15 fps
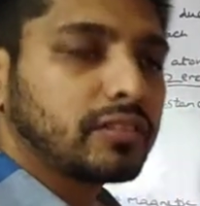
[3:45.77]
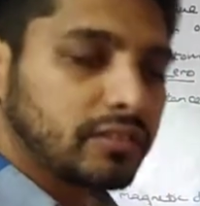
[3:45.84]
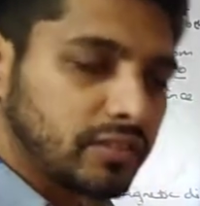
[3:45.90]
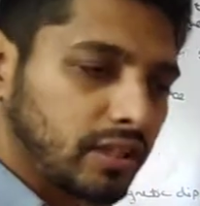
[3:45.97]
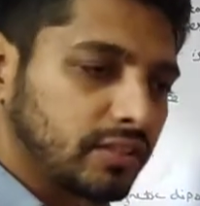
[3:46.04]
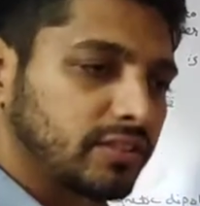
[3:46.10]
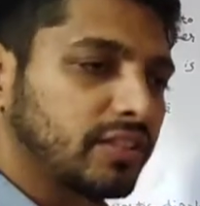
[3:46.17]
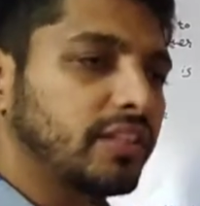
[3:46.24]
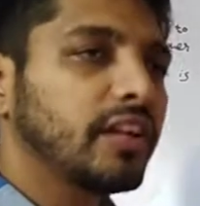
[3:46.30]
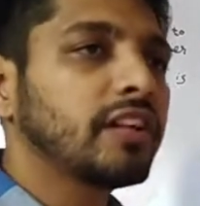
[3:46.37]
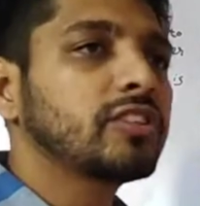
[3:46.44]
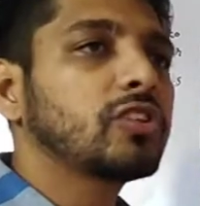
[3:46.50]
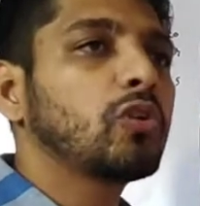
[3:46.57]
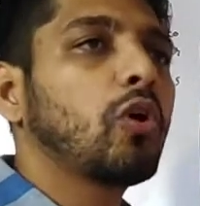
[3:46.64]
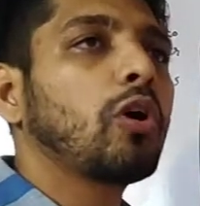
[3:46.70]

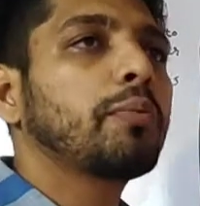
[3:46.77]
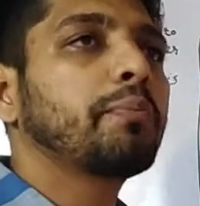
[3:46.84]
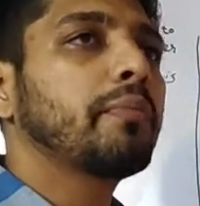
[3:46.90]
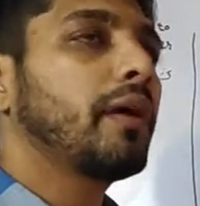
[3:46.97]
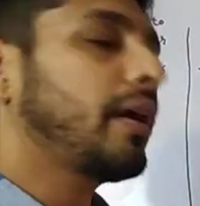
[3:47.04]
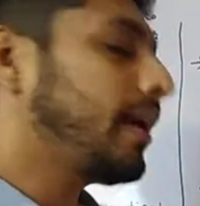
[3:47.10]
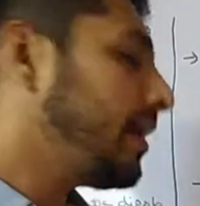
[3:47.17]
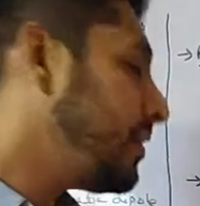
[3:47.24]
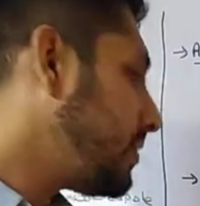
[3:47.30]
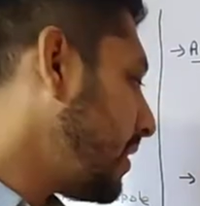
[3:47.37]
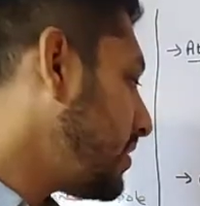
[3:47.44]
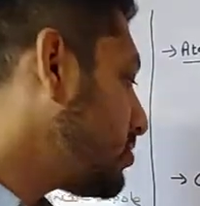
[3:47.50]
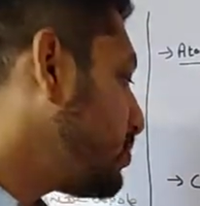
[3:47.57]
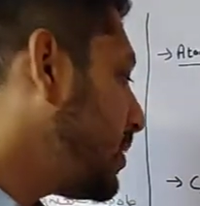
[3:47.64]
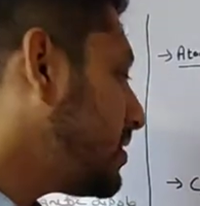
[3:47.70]
consideration, or it
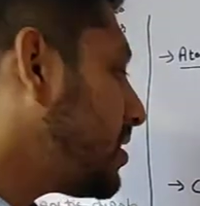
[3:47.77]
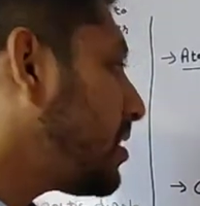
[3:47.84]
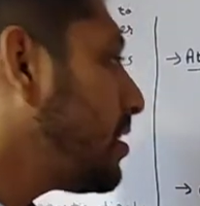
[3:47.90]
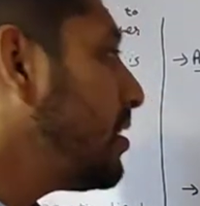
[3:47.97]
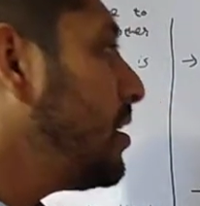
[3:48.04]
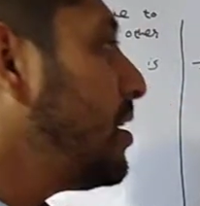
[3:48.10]
has major